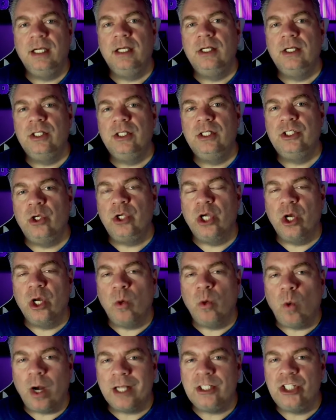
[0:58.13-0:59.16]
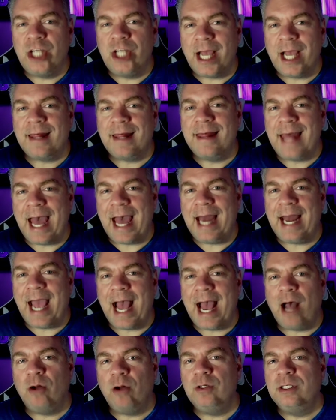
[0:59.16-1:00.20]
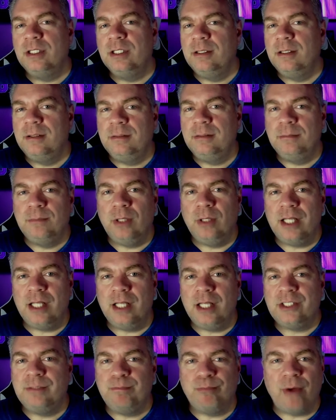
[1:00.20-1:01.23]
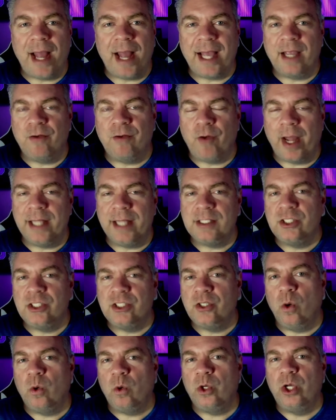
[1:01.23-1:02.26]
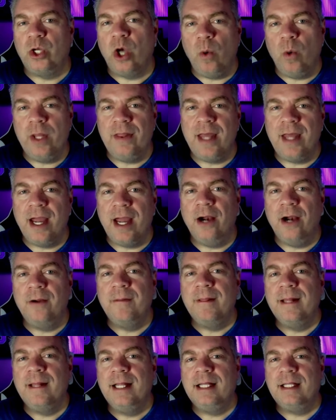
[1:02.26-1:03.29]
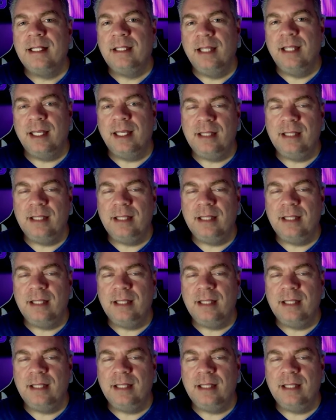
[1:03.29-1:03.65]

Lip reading: So you're going to want to check that out, plus bragging rights. So go in there, click the